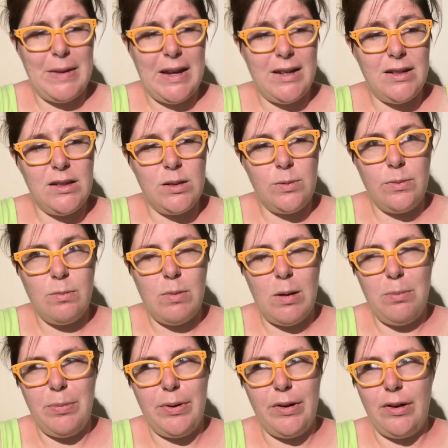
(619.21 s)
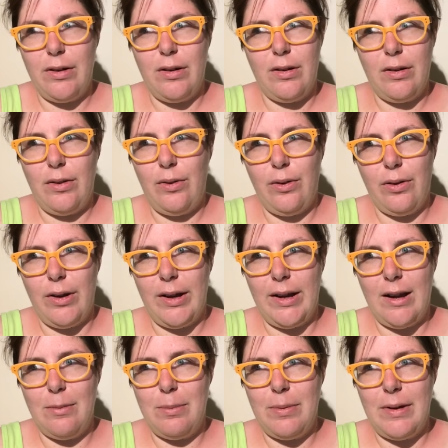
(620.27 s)
I just remember growing
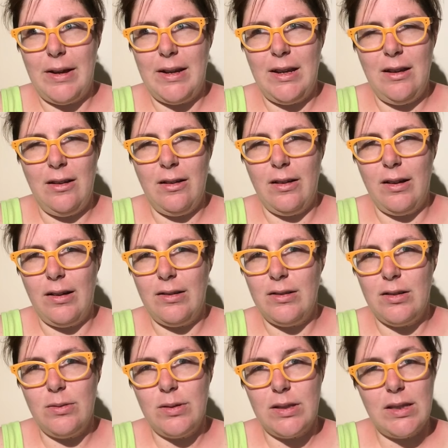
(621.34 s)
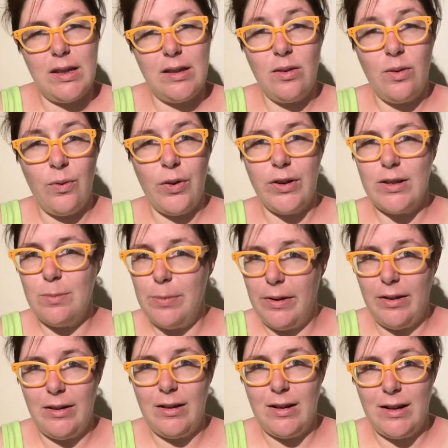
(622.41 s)
up and hearing she was like the first
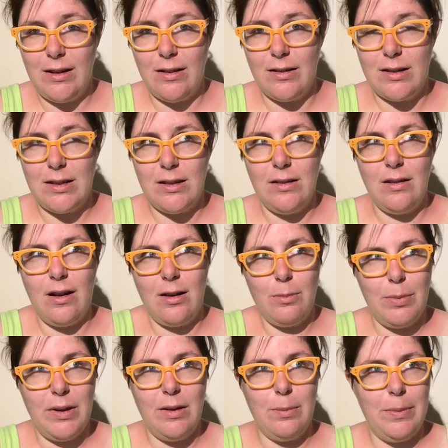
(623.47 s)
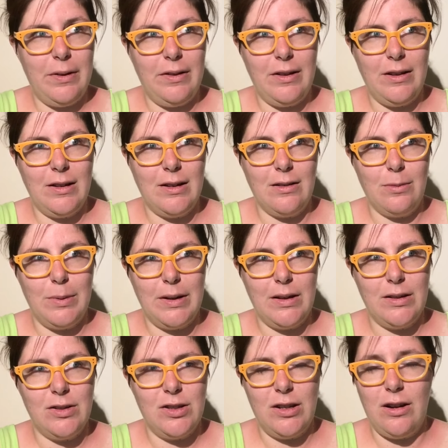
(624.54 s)
billionaire to not be a billionaire
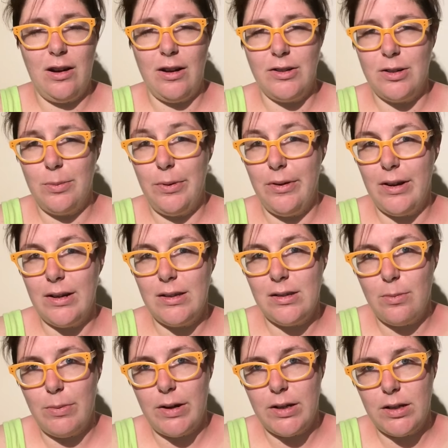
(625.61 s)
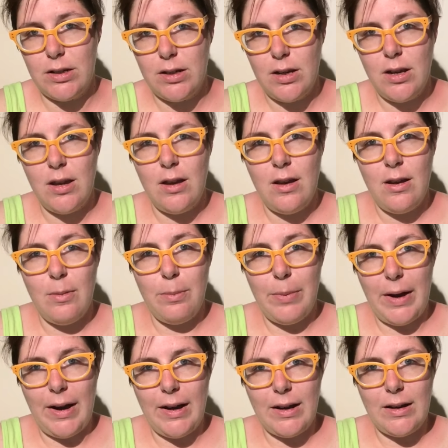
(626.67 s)
because she contributed so much
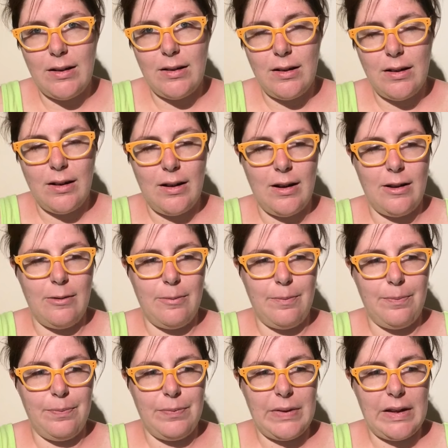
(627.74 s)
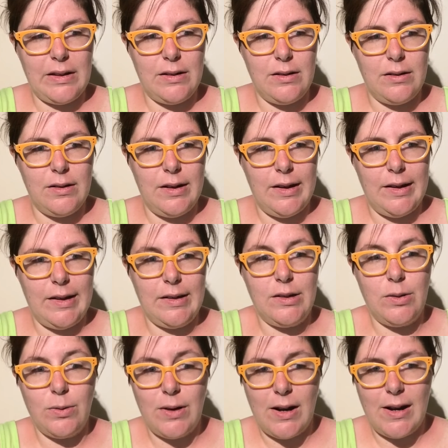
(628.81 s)
back, and
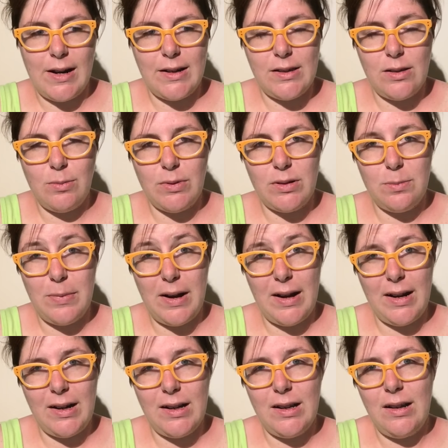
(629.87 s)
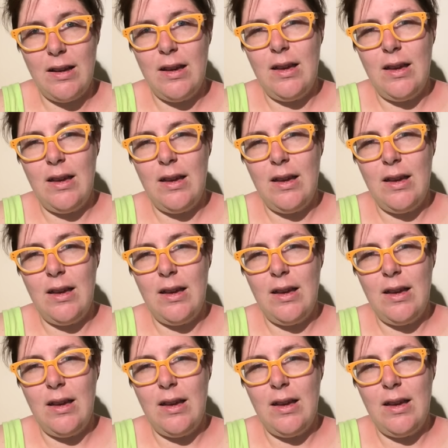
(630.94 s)
donated so much back,